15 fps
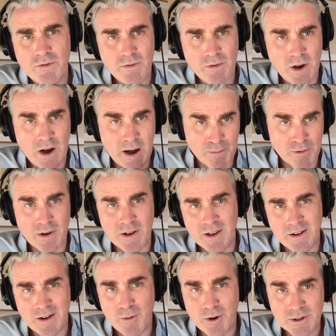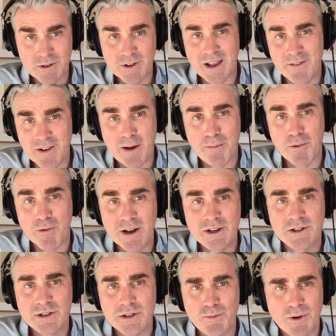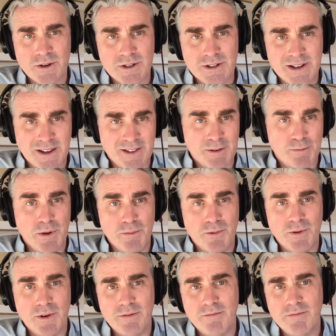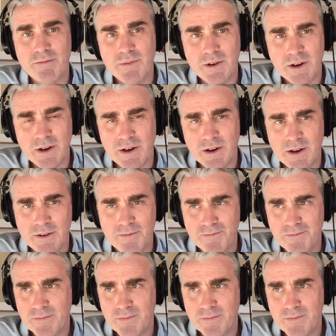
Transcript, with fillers: oper- you know, I'm also kind of an operations person. I think people in uh,